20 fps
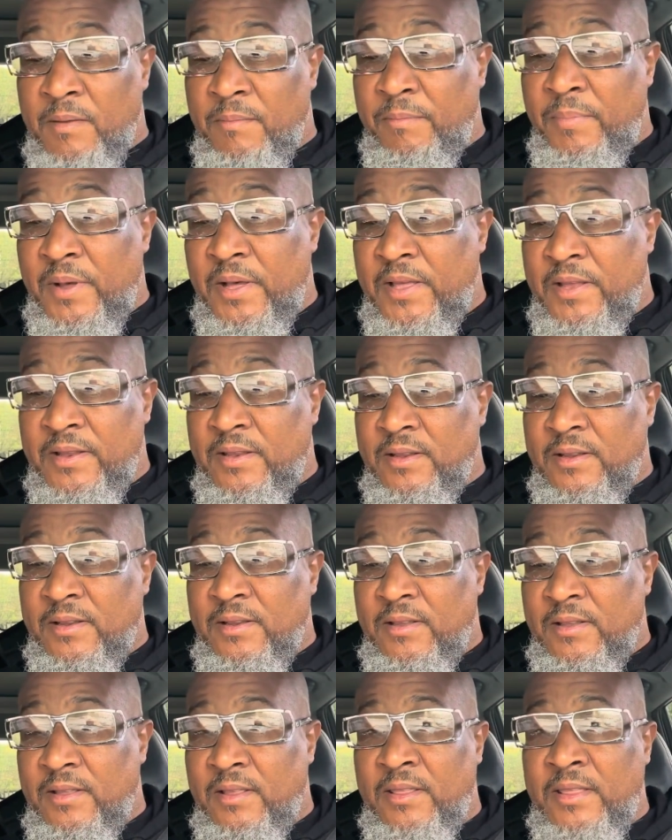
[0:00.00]
But
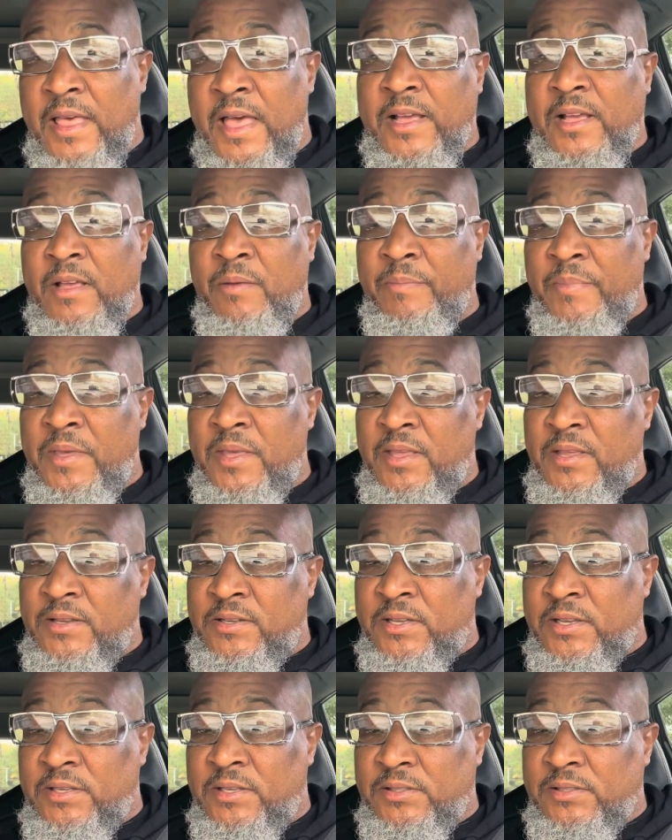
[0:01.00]
that could be
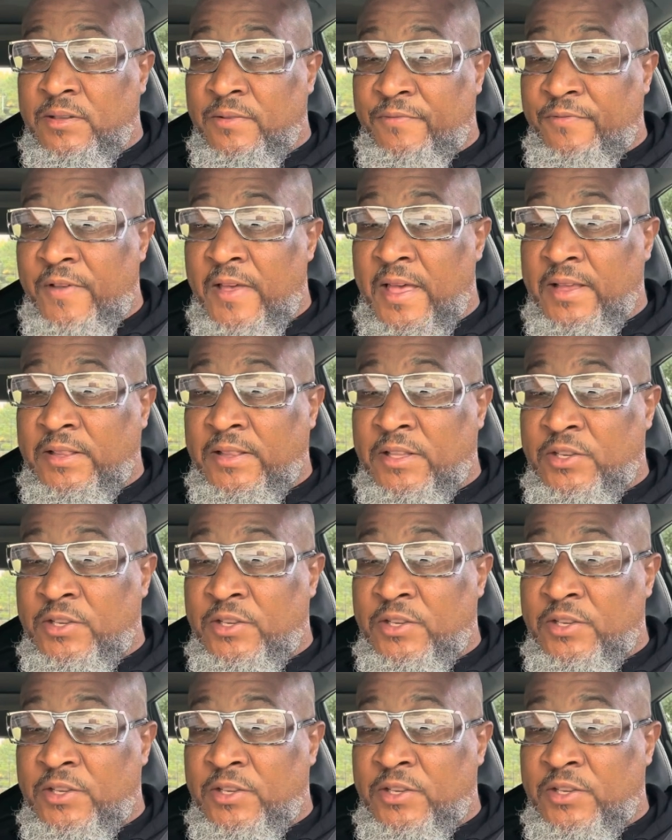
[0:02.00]
just the fact